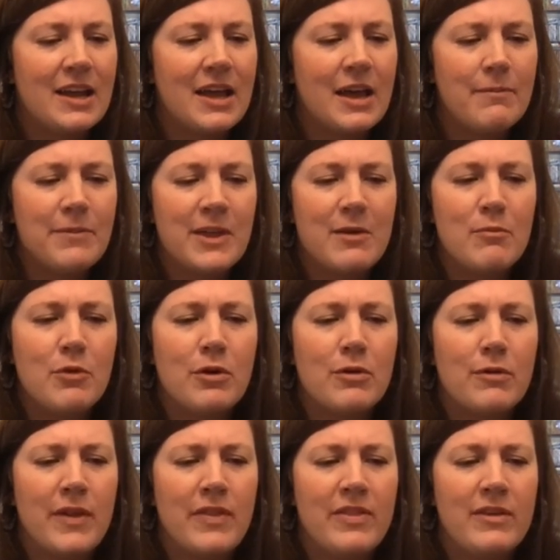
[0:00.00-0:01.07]
kept them or
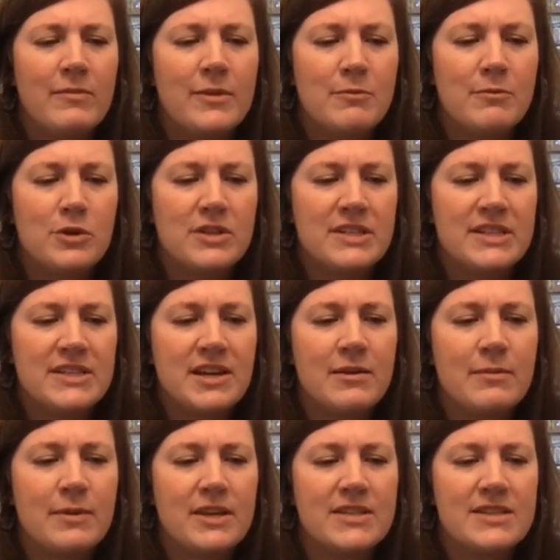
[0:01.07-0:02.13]
read them in more detail,
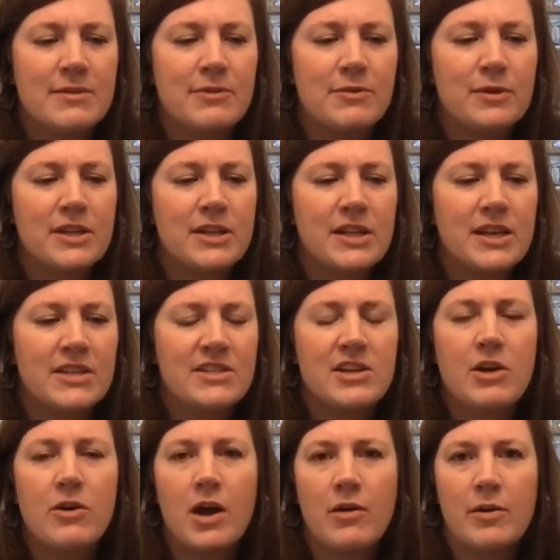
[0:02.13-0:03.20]
because I would really like to
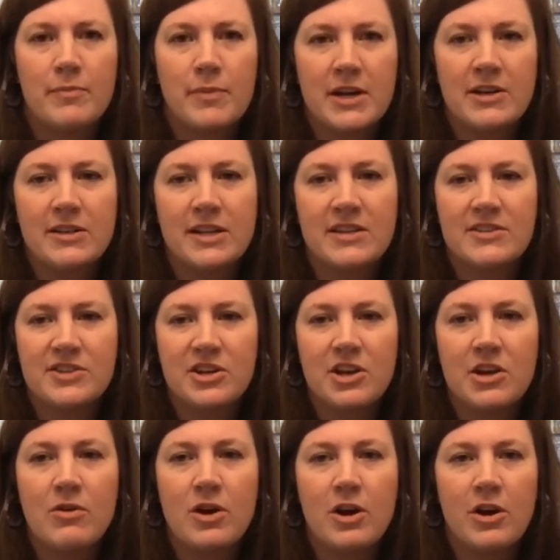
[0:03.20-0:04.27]
know how it parallels, you
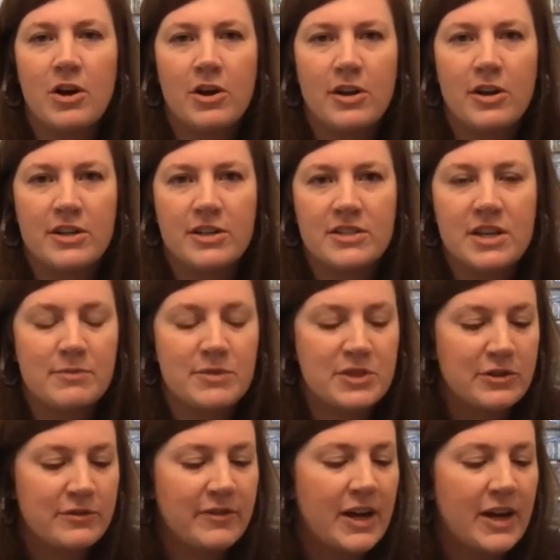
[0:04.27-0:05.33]
know, our current
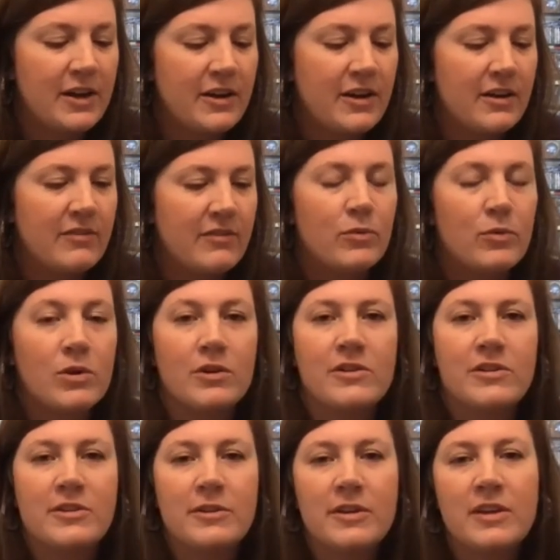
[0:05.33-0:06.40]
dumpster fire of a
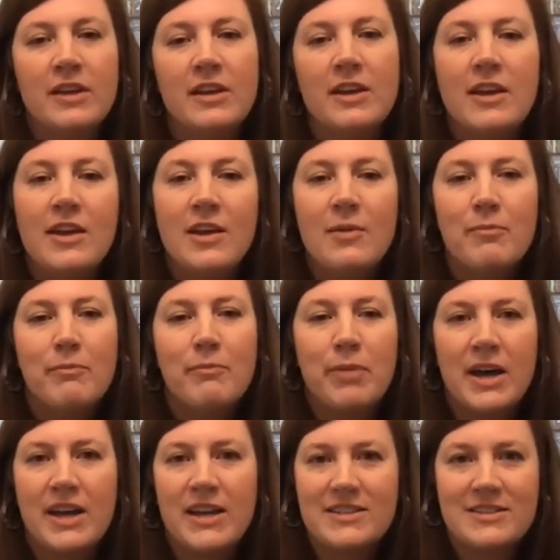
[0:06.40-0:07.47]
world.
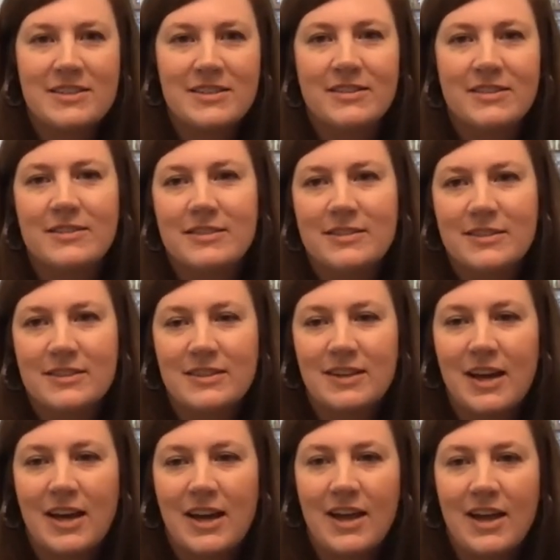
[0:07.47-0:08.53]
But
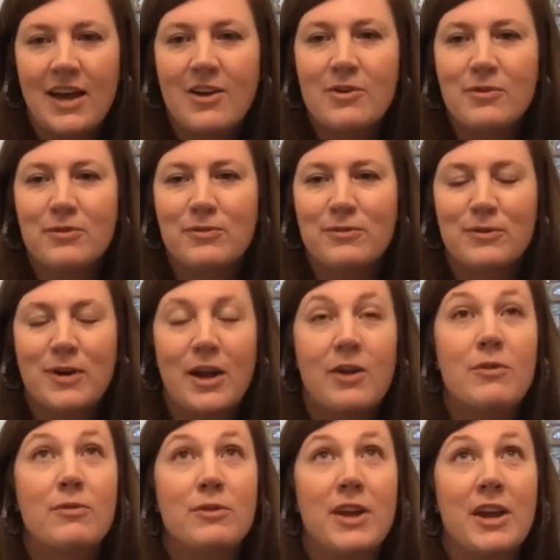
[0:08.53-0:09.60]
I don't
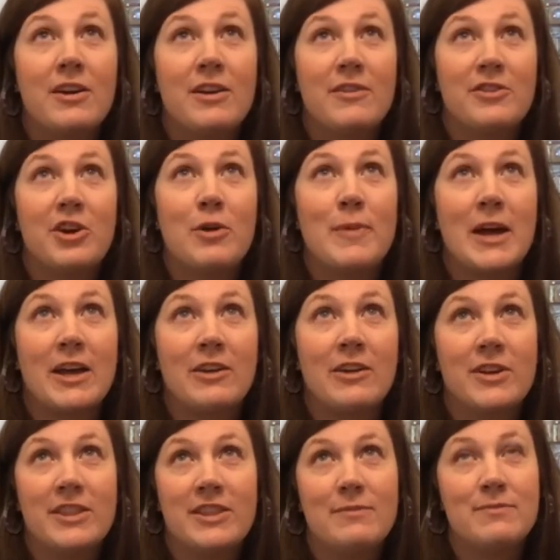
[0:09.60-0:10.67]
care enough to go back and
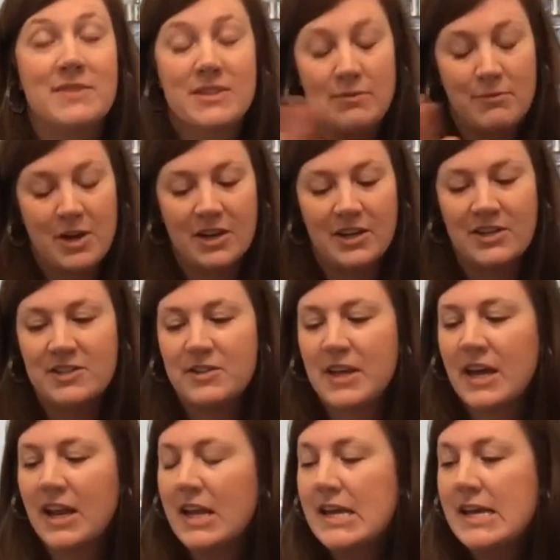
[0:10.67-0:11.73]
read them, so I'm not going to do that.